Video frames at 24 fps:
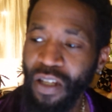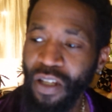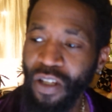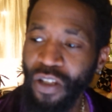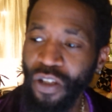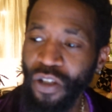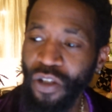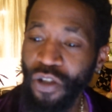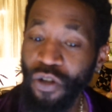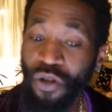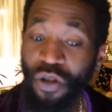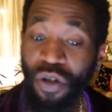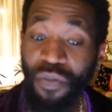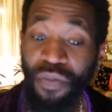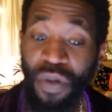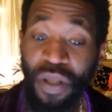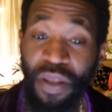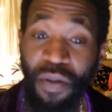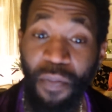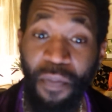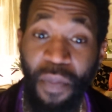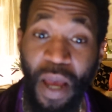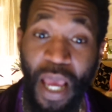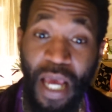you can be
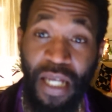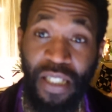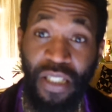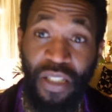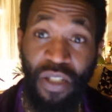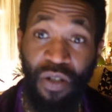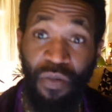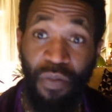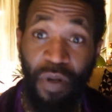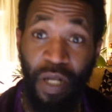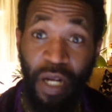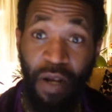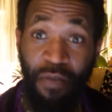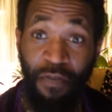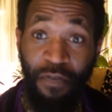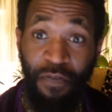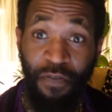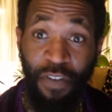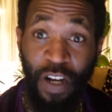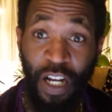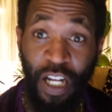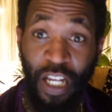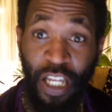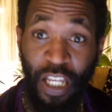the master, but I'm
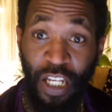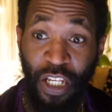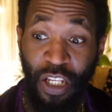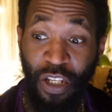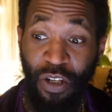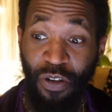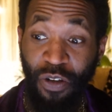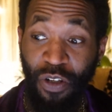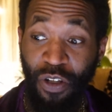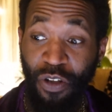fucking you.